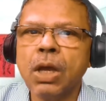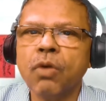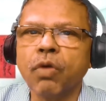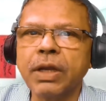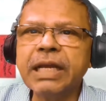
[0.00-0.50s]

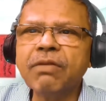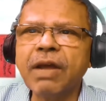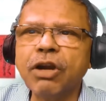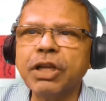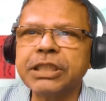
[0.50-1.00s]
For real
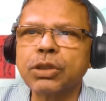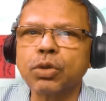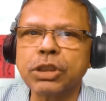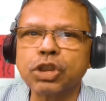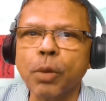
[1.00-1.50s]
validation
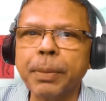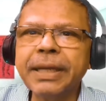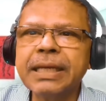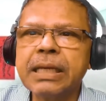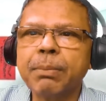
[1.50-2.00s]
through this
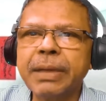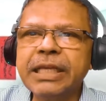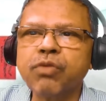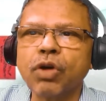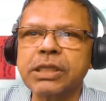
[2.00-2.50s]
topic,
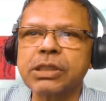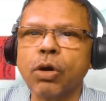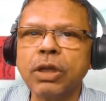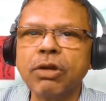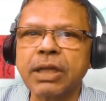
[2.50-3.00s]
please focus
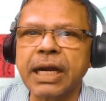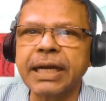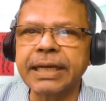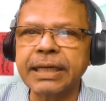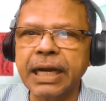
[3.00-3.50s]
only on the
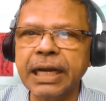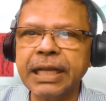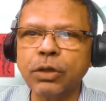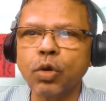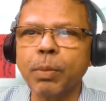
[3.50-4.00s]
content.
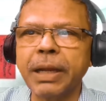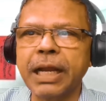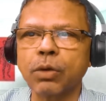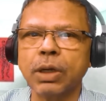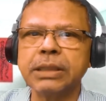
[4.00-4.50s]
Kindly ignore my
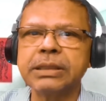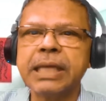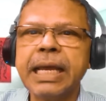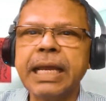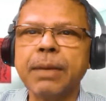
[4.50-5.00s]
lacunas
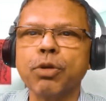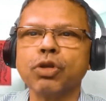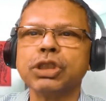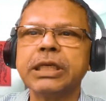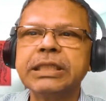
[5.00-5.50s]
in
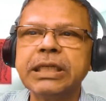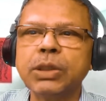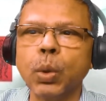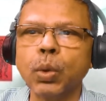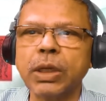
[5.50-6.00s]

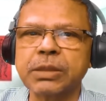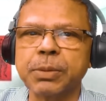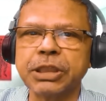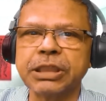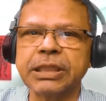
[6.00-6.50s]
pronunciation, tone,
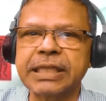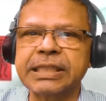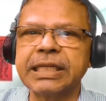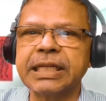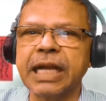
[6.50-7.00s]
expression,
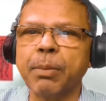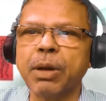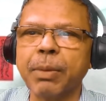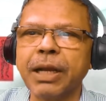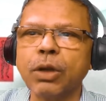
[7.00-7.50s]
accent,
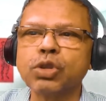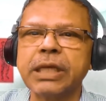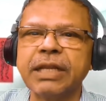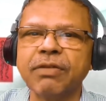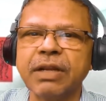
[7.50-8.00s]
grammar, my looks,
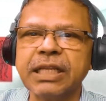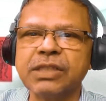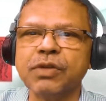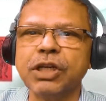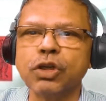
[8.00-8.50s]
and even
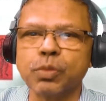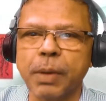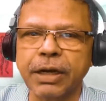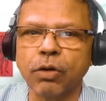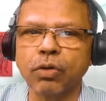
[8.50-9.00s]
this video's
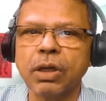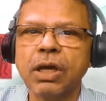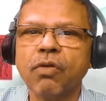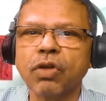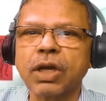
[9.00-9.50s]
background.
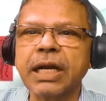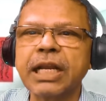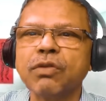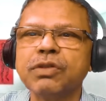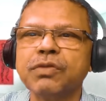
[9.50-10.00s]
For the
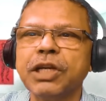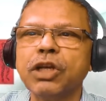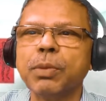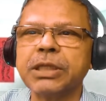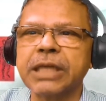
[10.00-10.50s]
content of this
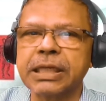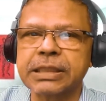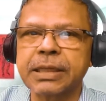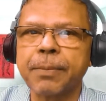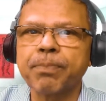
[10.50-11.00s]
video, please
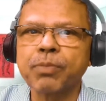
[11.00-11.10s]
ask.